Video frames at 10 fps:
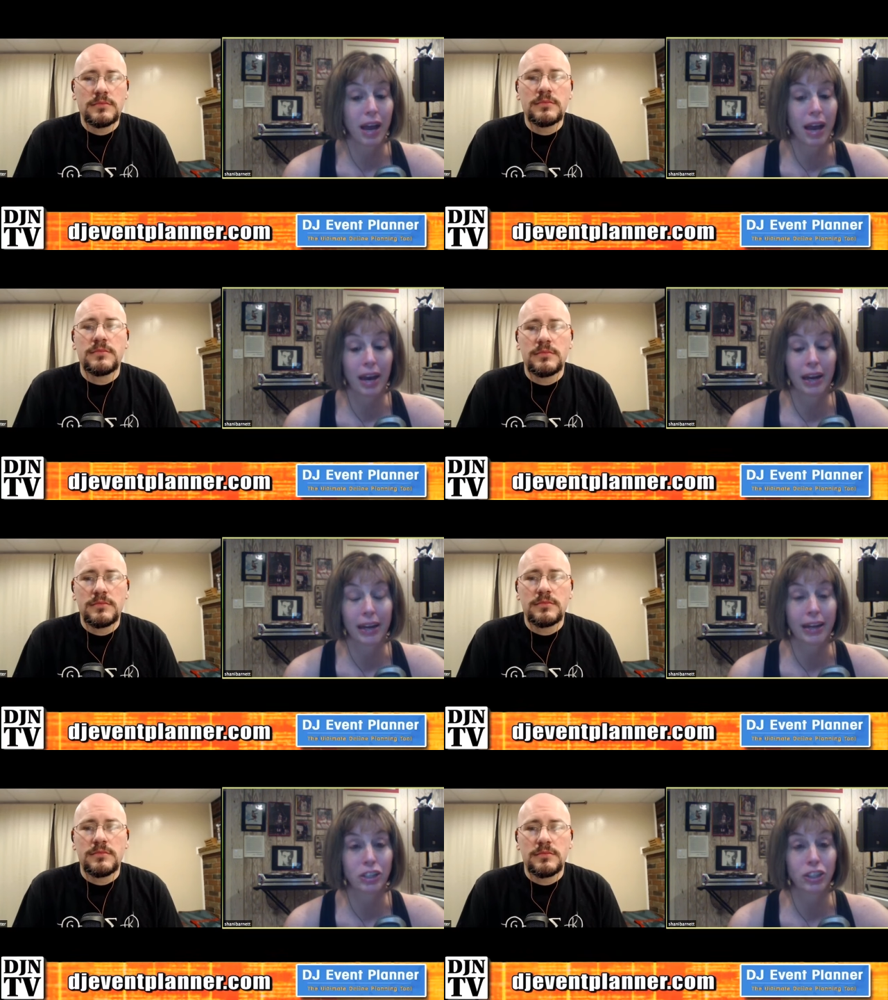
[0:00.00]
Speaker 1: And I
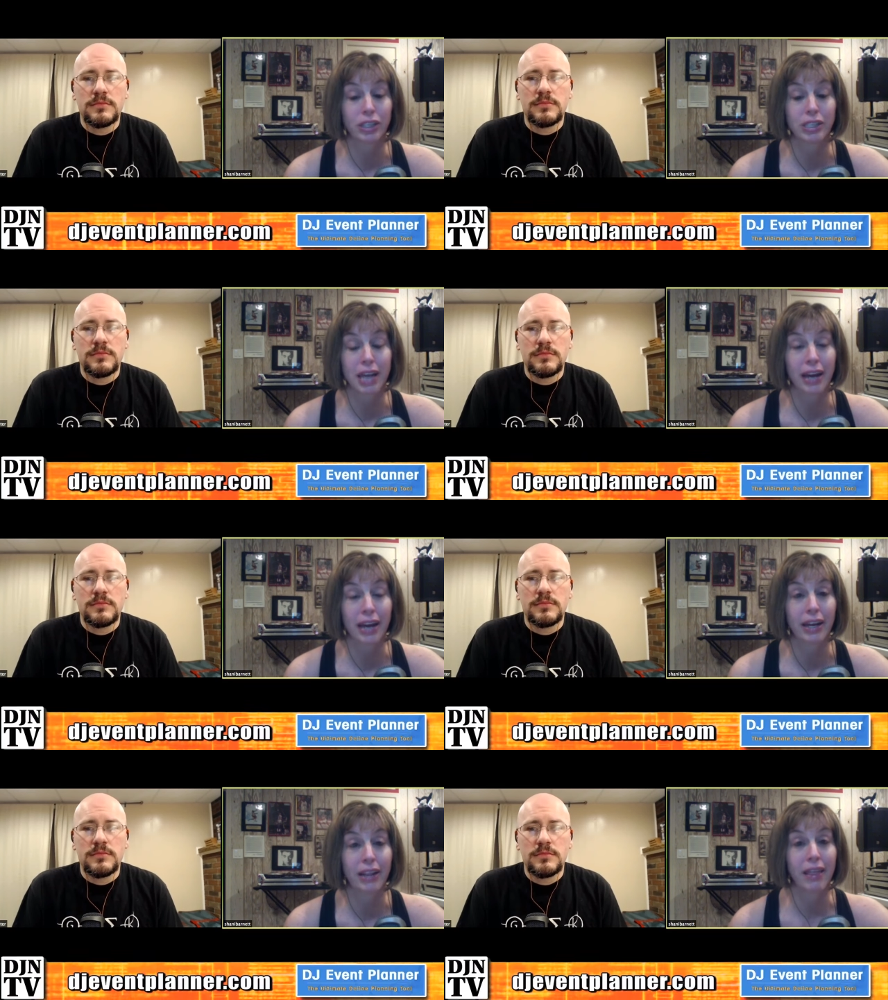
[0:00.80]
guess she
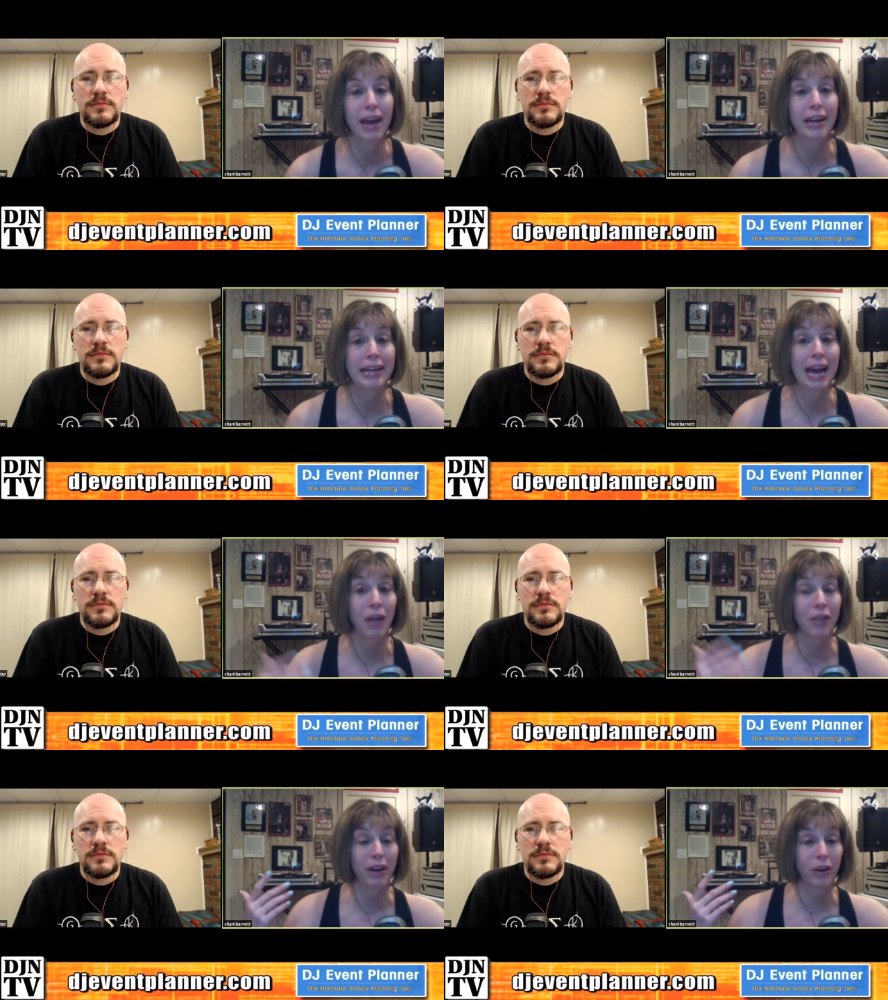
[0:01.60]
decided that now
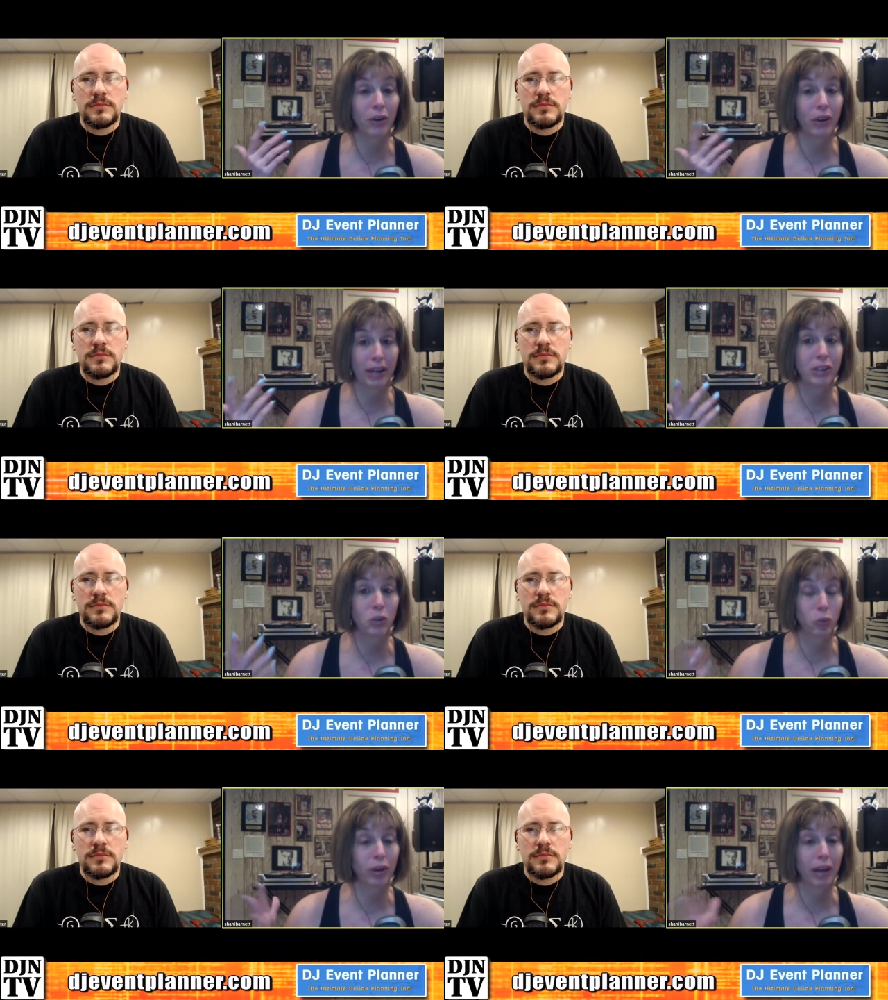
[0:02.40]
that her kids
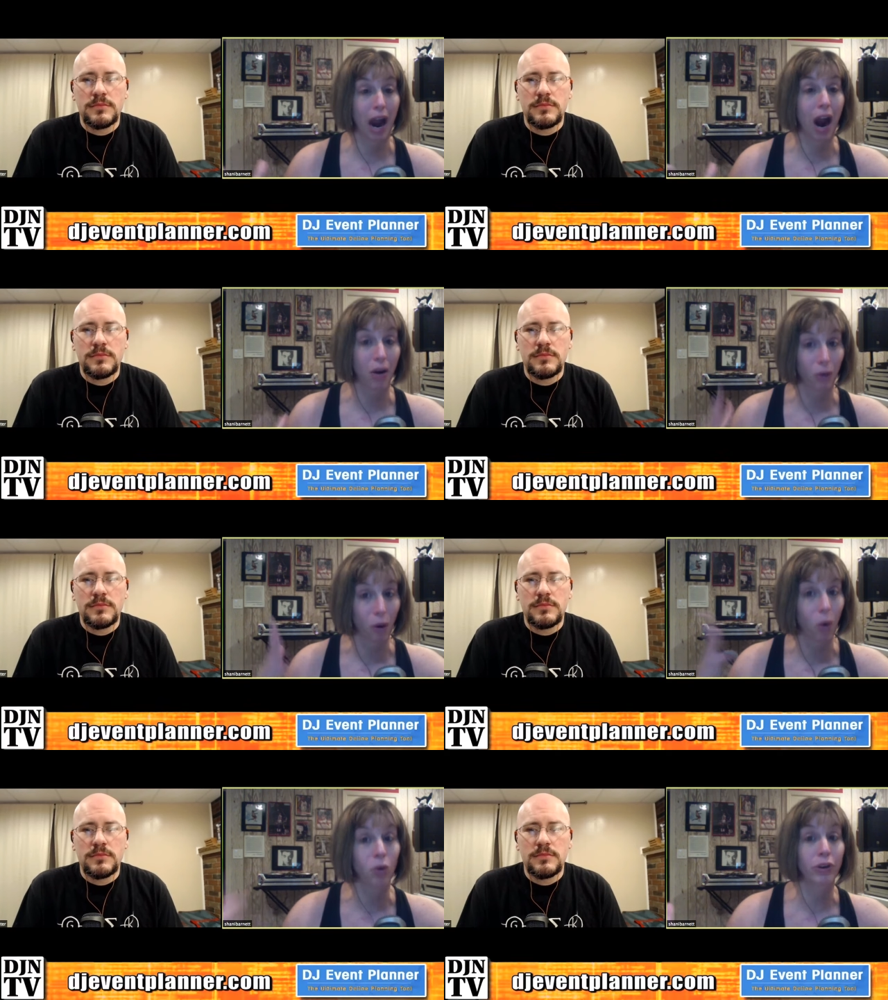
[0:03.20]
really are
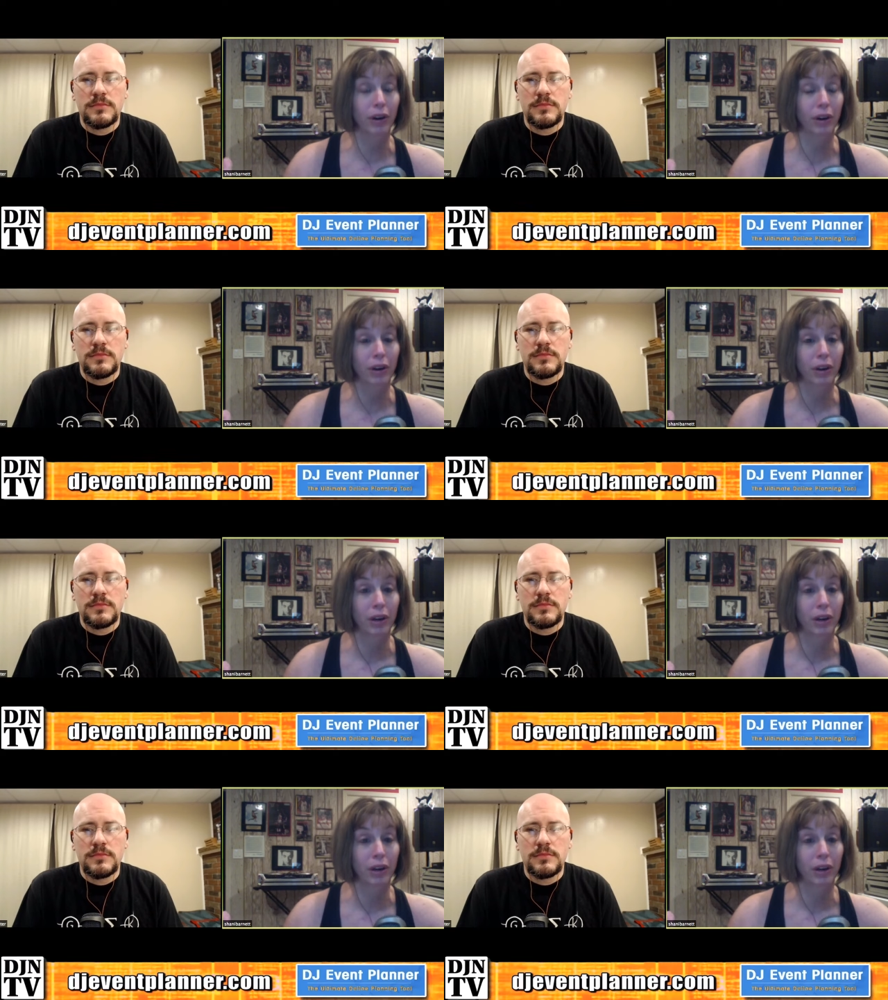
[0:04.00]
older